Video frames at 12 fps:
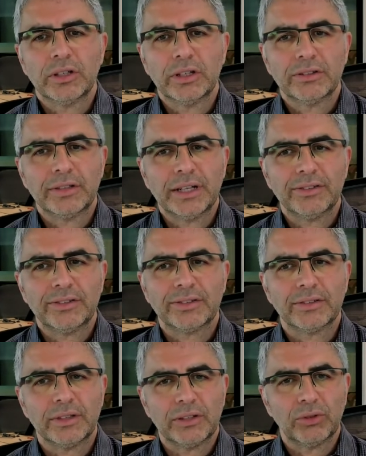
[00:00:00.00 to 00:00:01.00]

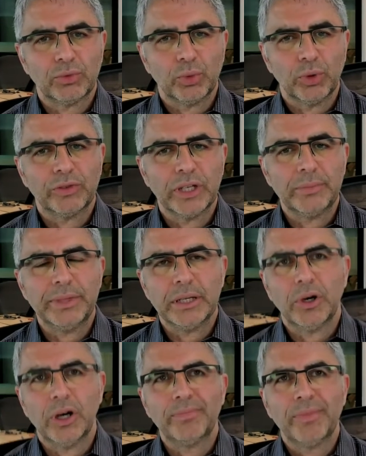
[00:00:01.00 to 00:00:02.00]
that's worth keeping in
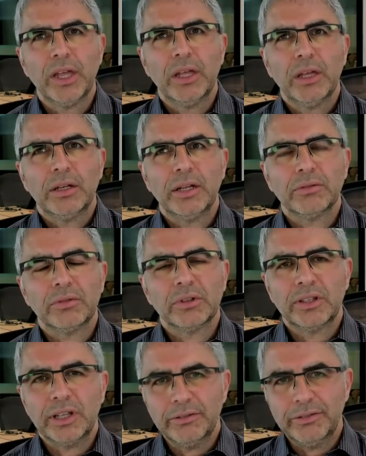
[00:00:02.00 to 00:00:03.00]
mind. Now,
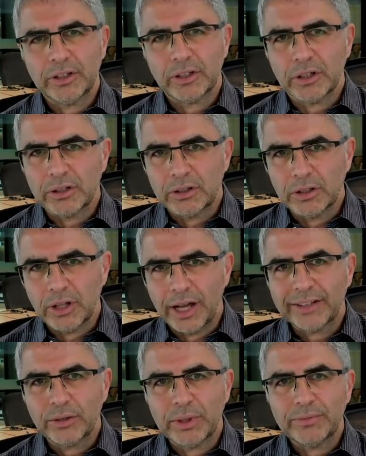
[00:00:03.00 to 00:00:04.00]
the other thing that I'd like
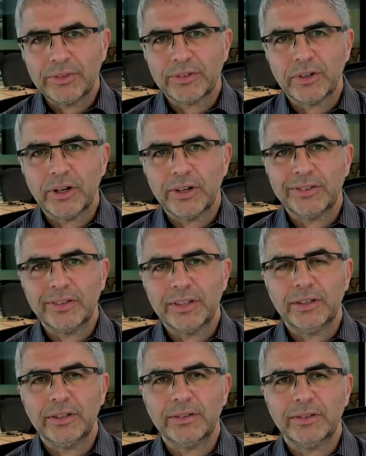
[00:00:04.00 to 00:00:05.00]
to emphasise
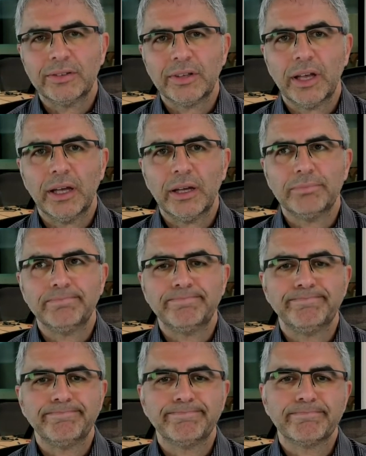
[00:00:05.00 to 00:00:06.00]
is
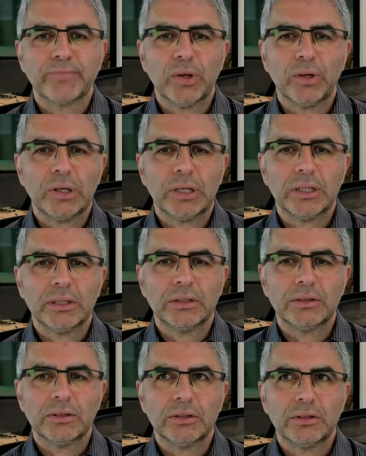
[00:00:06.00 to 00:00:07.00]

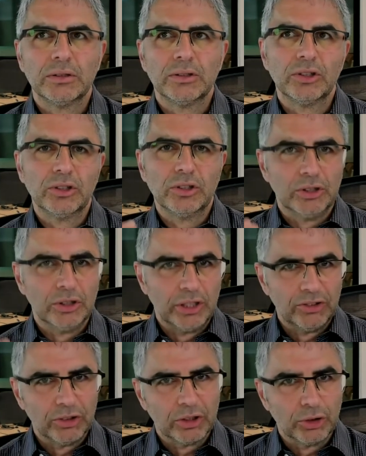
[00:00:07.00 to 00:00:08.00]
there's
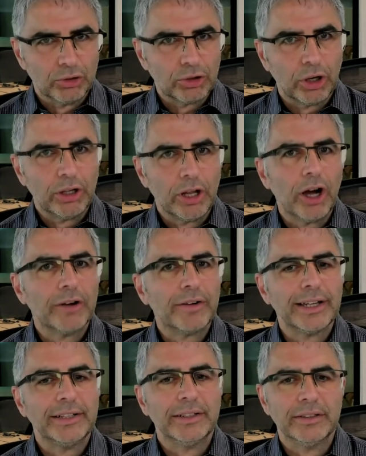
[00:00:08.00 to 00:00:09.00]
a control
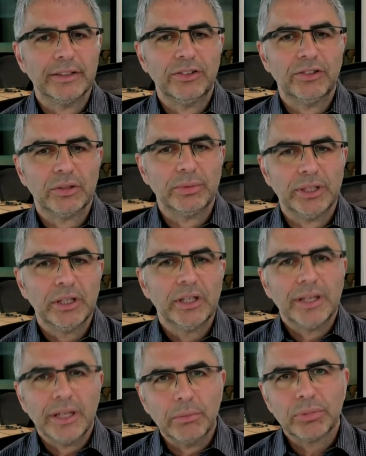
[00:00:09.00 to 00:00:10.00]
hierarchy that needs to be
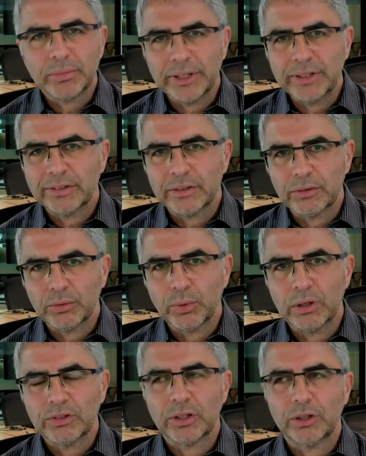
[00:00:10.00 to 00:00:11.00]
implemented as well.
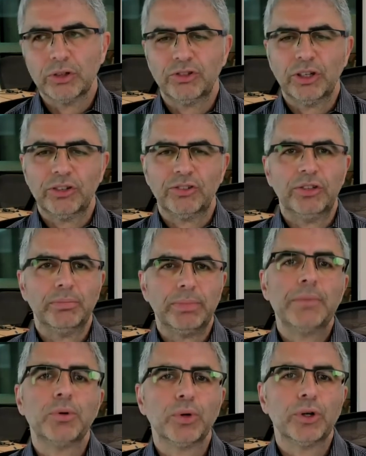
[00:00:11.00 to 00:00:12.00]
So not just your
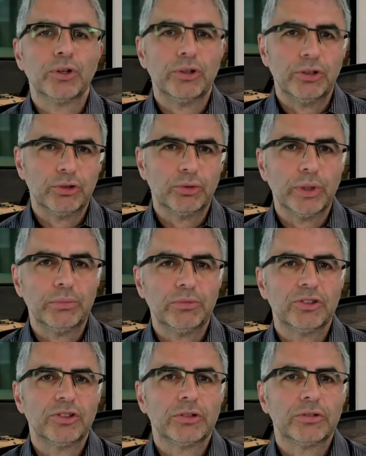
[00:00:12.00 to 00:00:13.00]
paperwork or your SWMS,
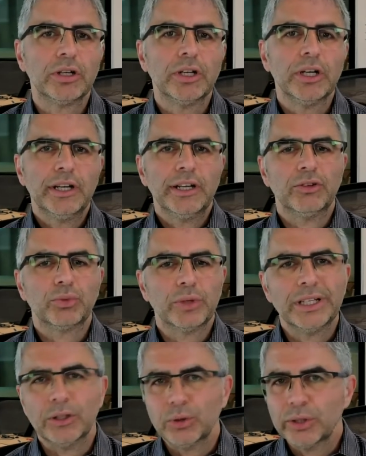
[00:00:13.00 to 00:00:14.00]
etc. It's
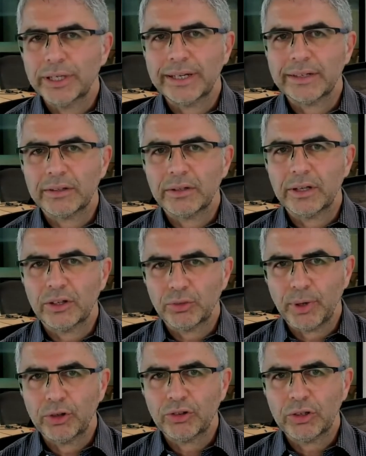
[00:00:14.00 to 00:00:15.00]
really looking at
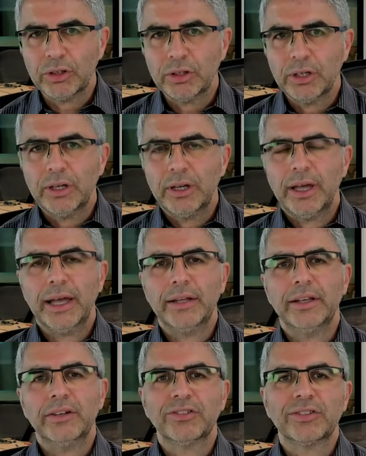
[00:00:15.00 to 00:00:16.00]
exposure and
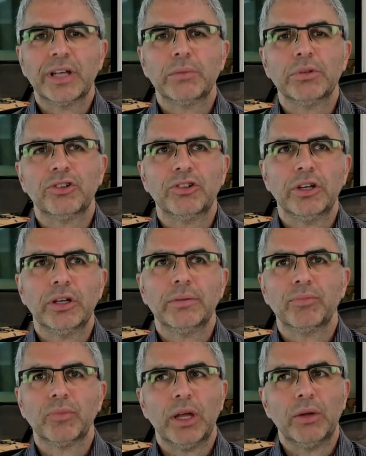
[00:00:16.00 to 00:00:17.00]
then establishing
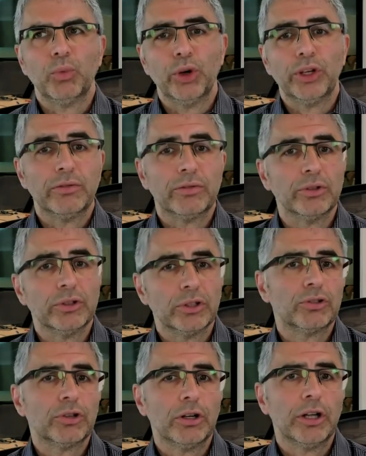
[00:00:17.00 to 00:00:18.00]
and working through the
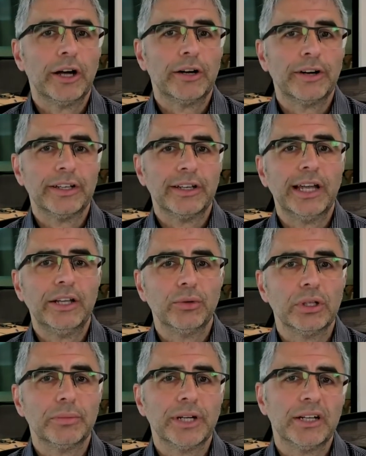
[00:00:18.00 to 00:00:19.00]
control hierarchy. Can you
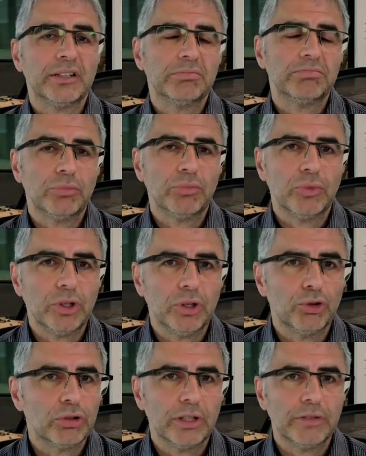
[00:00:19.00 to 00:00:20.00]
eliminate it?
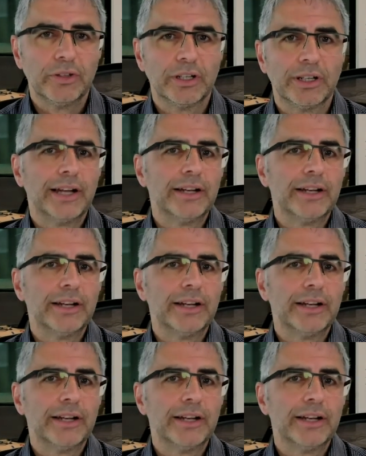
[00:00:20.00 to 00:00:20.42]
Usually if you're cutting